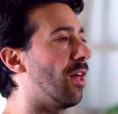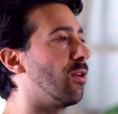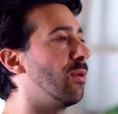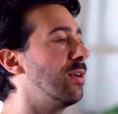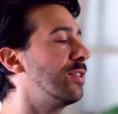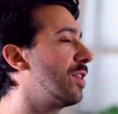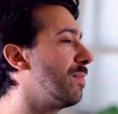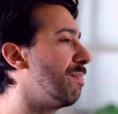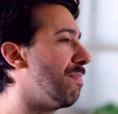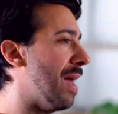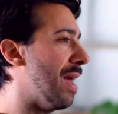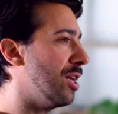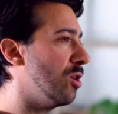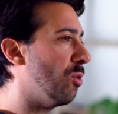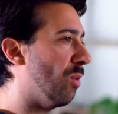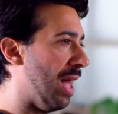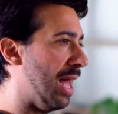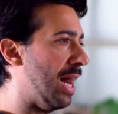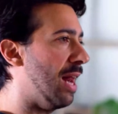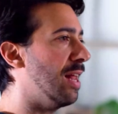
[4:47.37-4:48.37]
Now, there is some
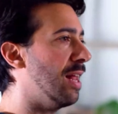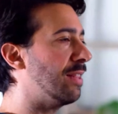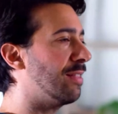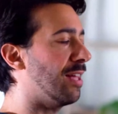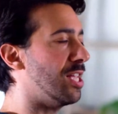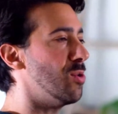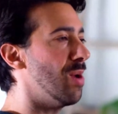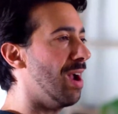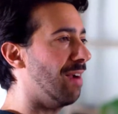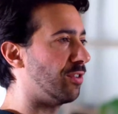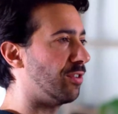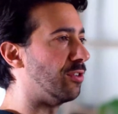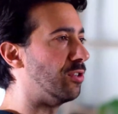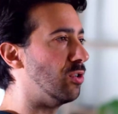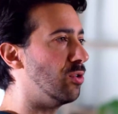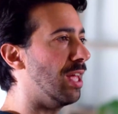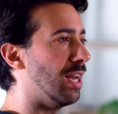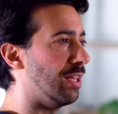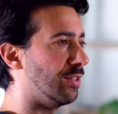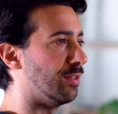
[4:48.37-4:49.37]
manual editing that you have to
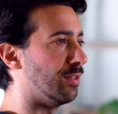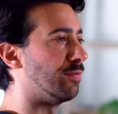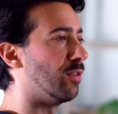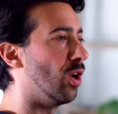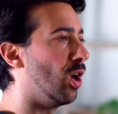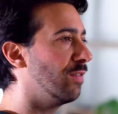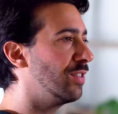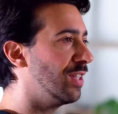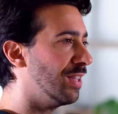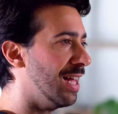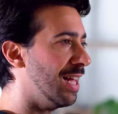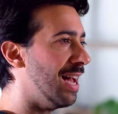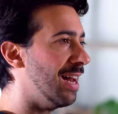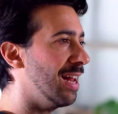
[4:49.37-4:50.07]
do that is involved in